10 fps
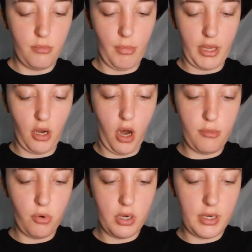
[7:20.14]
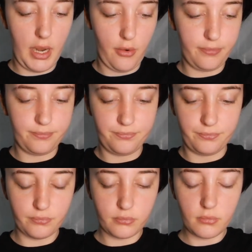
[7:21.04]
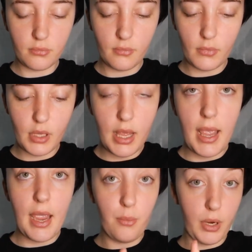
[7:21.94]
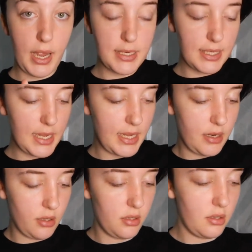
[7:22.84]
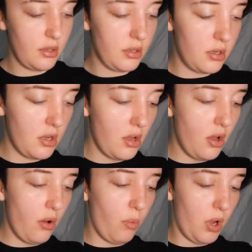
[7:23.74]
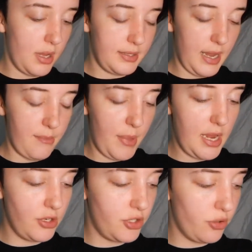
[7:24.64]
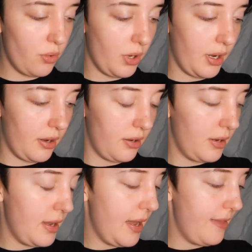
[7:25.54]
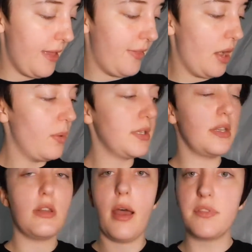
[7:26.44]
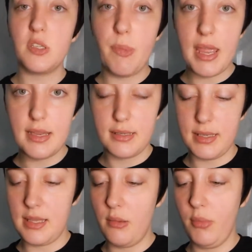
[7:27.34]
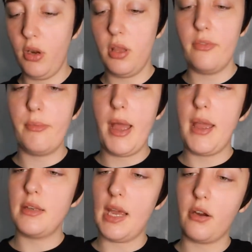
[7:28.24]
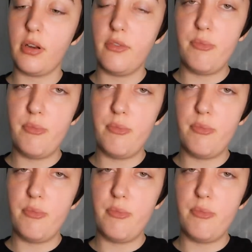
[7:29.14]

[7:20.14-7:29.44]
my cardboard down, and what I did was I made sure that there was enough space in the middle of my decorative